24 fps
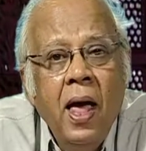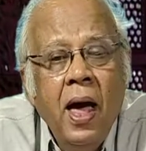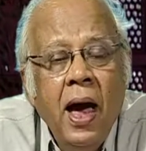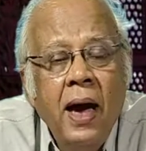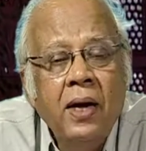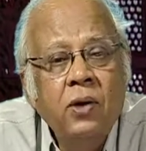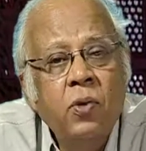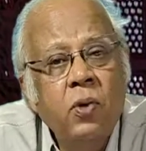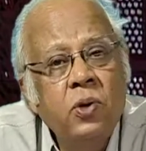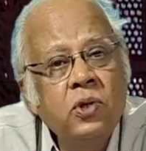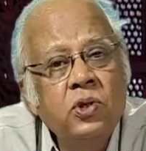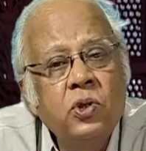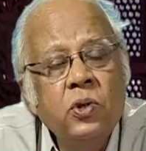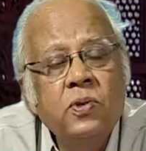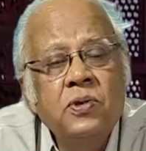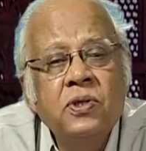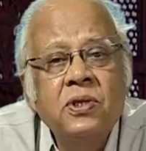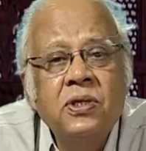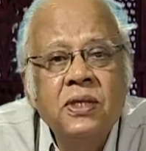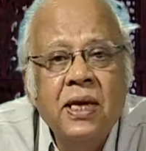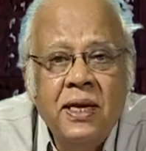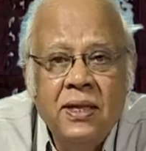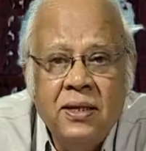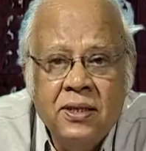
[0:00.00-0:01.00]
had also
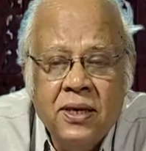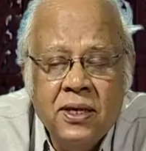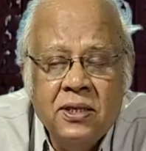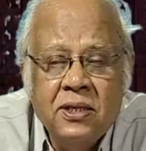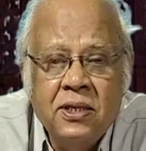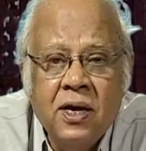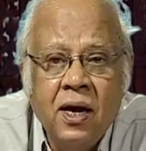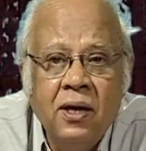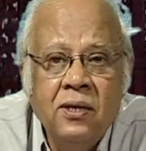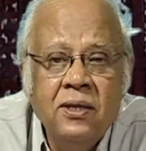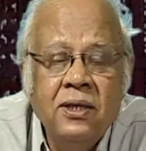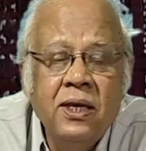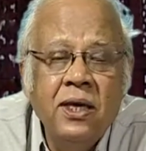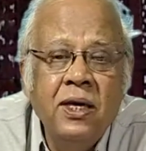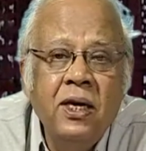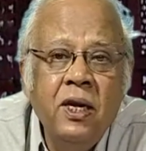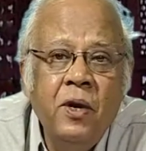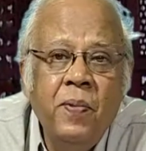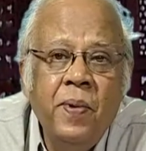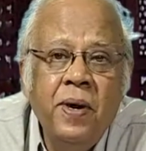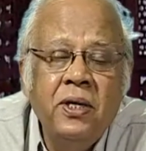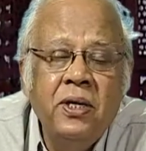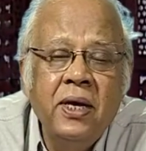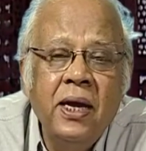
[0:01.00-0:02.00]
seen this
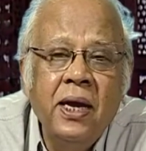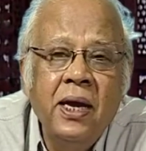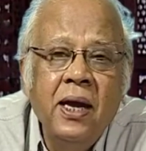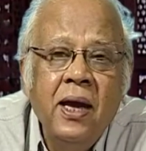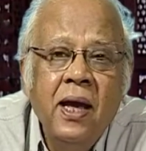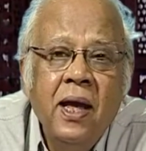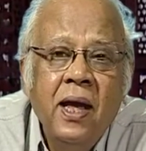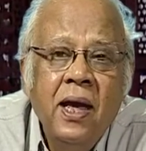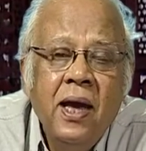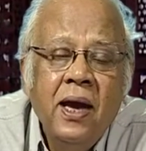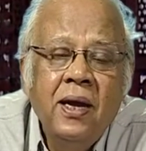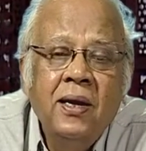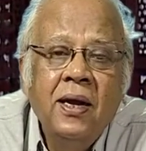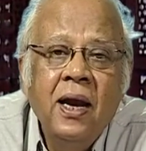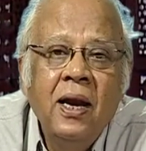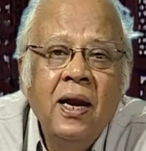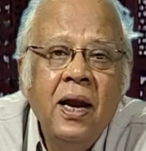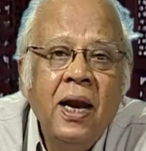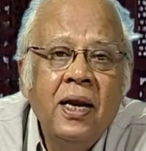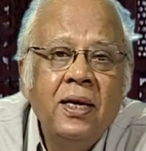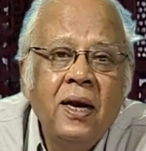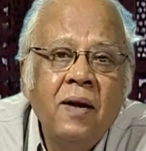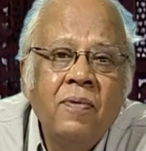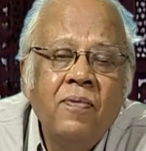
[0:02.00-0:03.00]
continuity in a
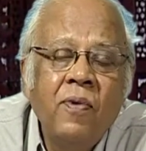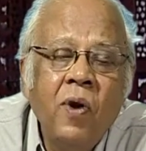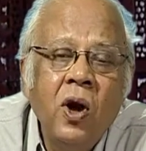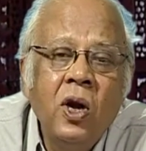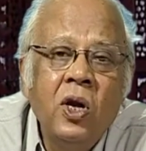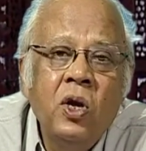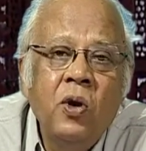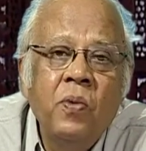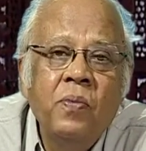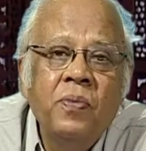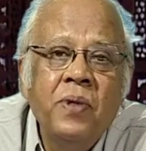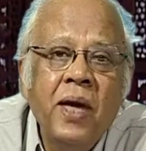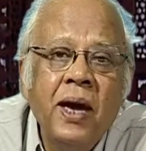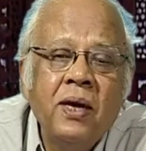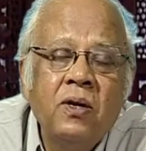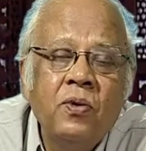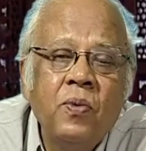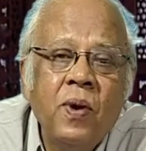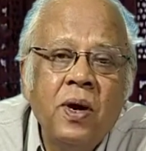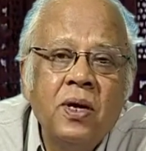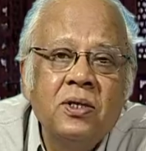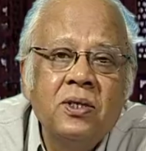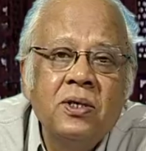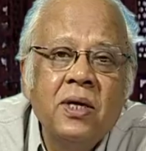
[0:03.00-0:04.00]
later volume that
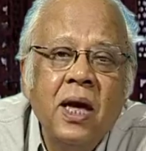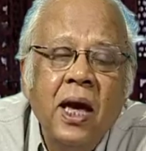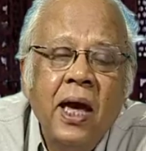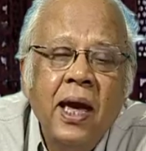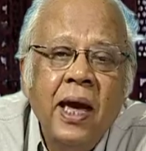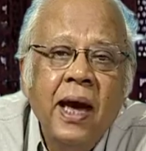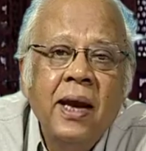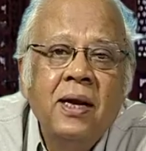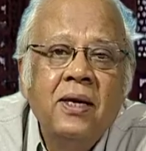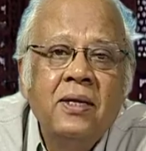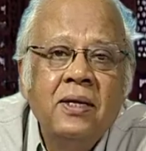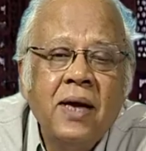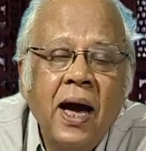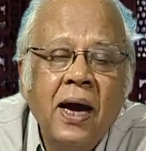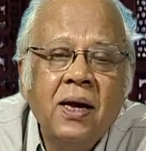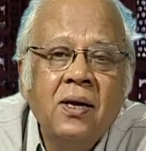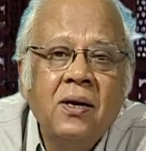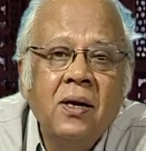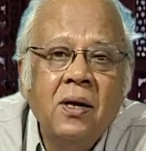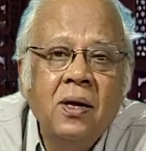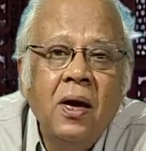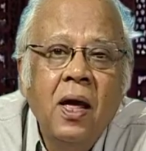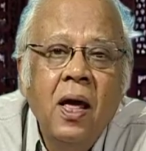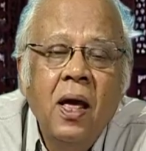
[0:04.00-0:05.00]
was
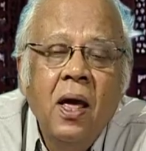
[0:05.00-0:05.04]
entitled